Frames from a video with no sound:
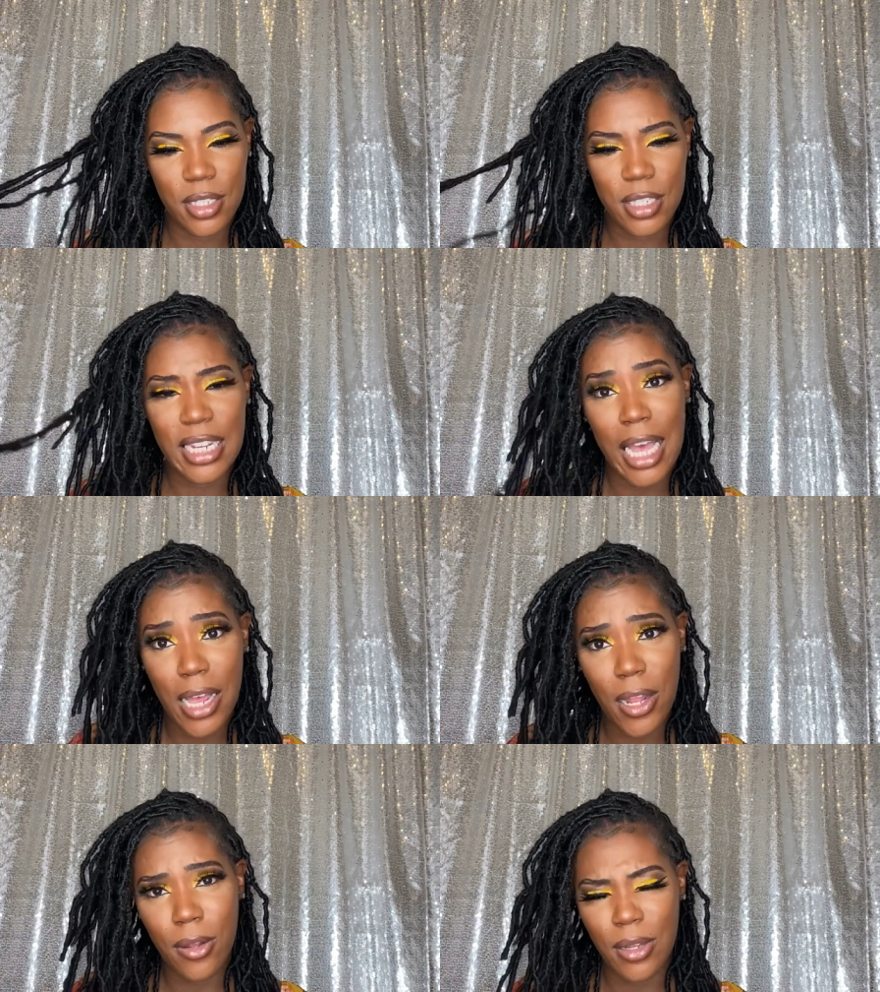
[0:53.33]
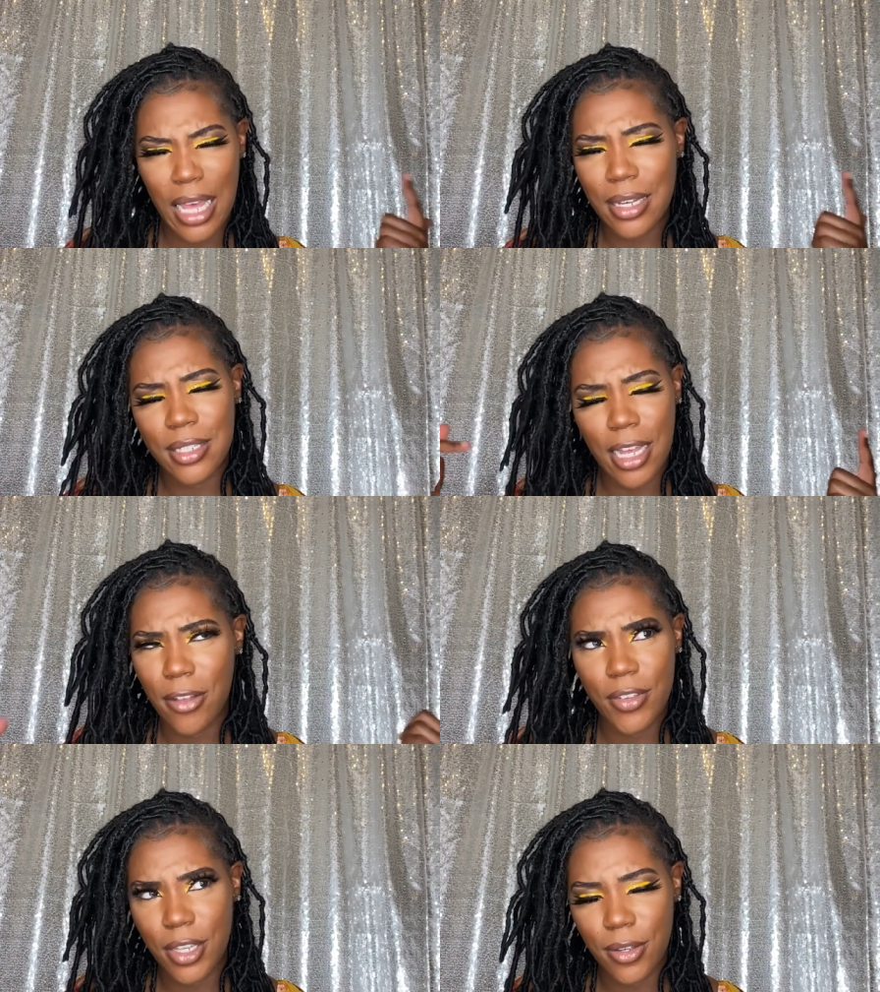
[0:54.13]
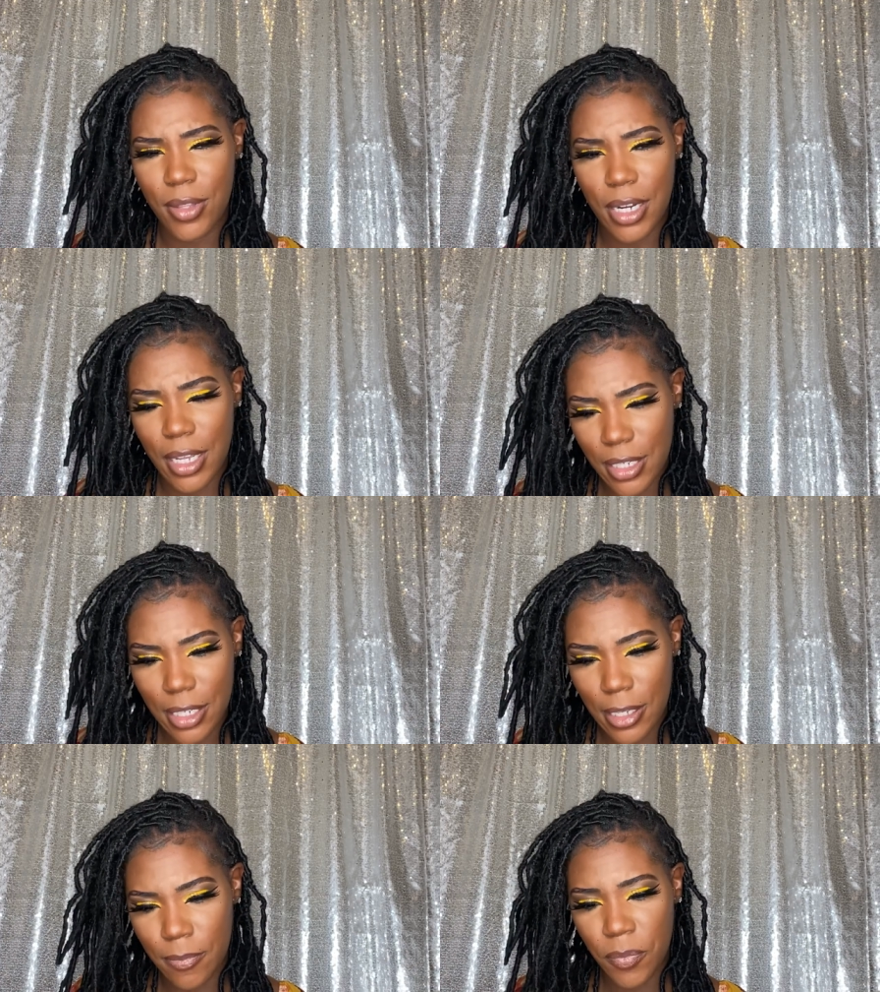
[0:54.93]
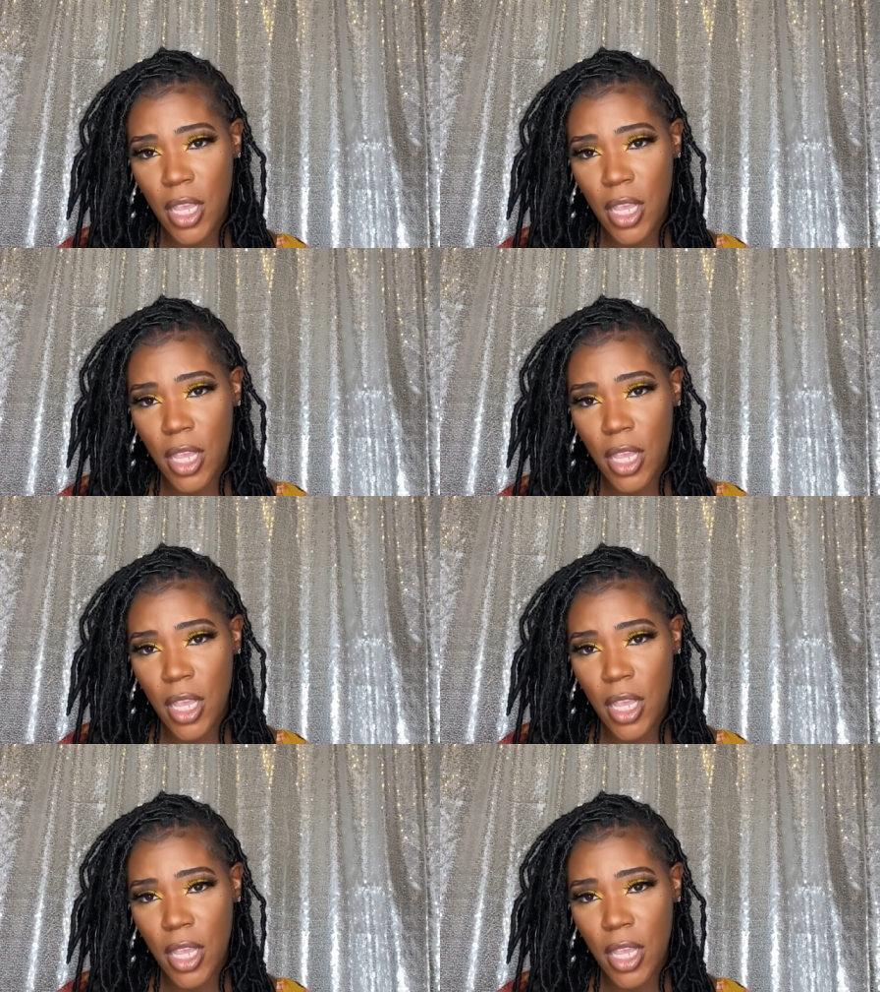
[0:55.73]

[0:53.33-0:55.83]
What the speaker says: lock style video that I did.